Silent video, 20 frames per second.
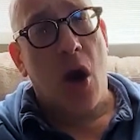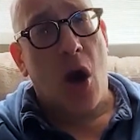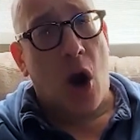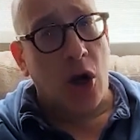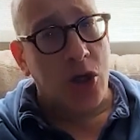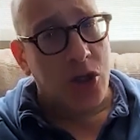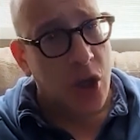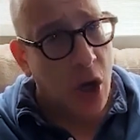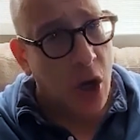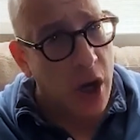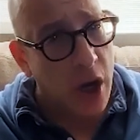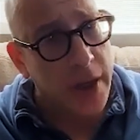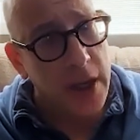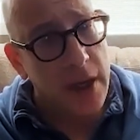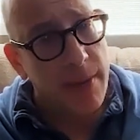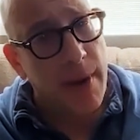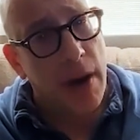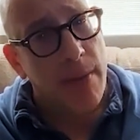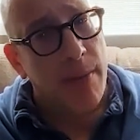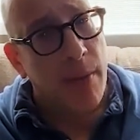are talking
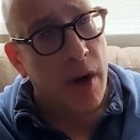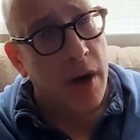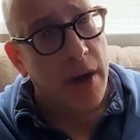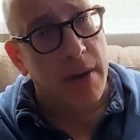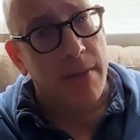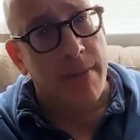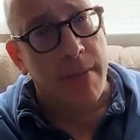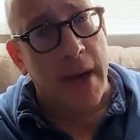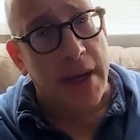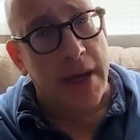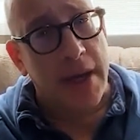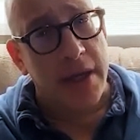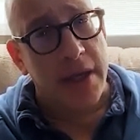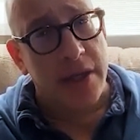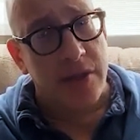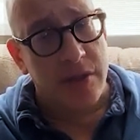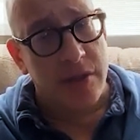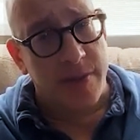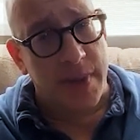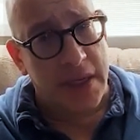about market
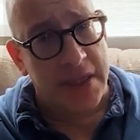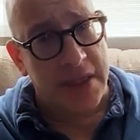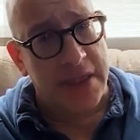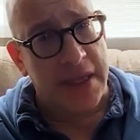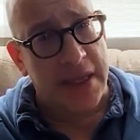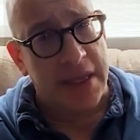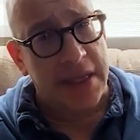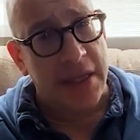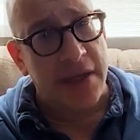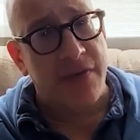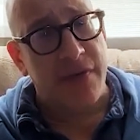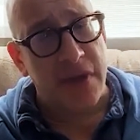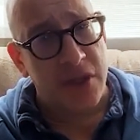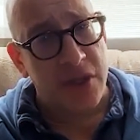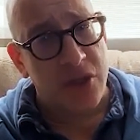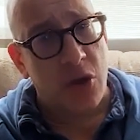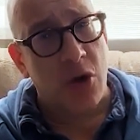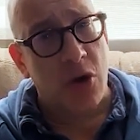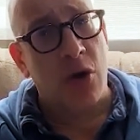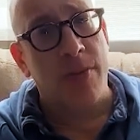mechanisms because they live in
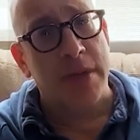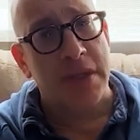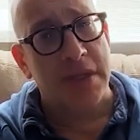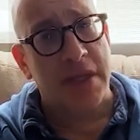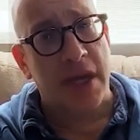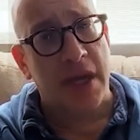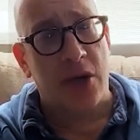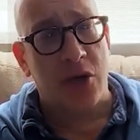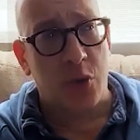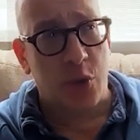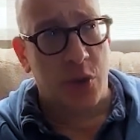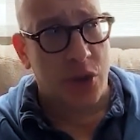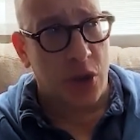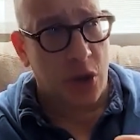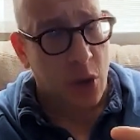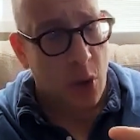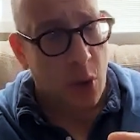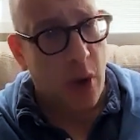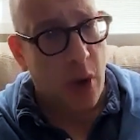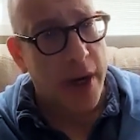these urban centers, which
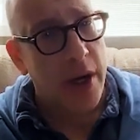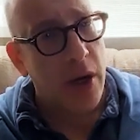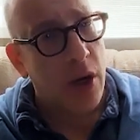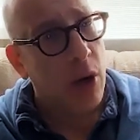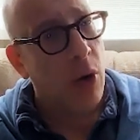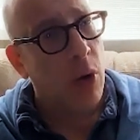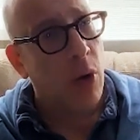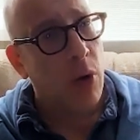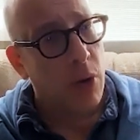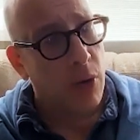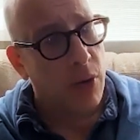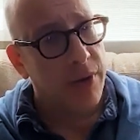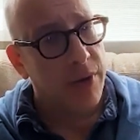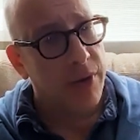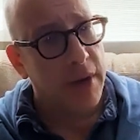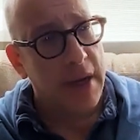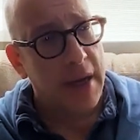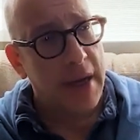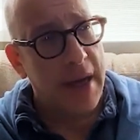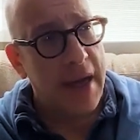are quite old,
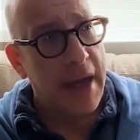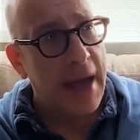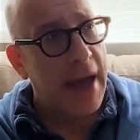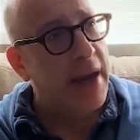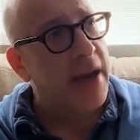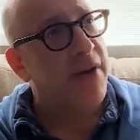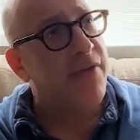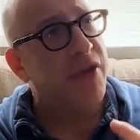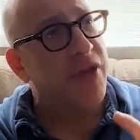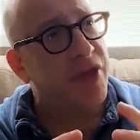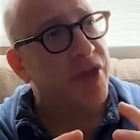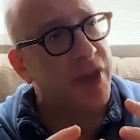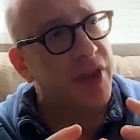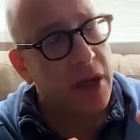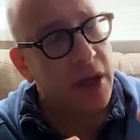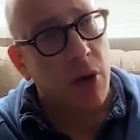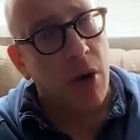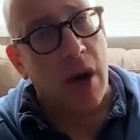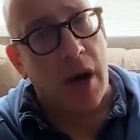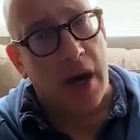and have
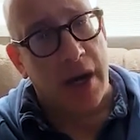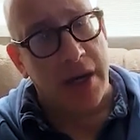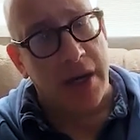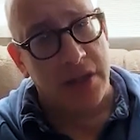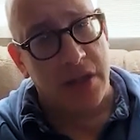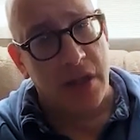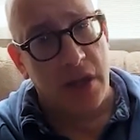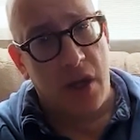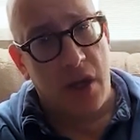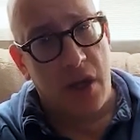theorized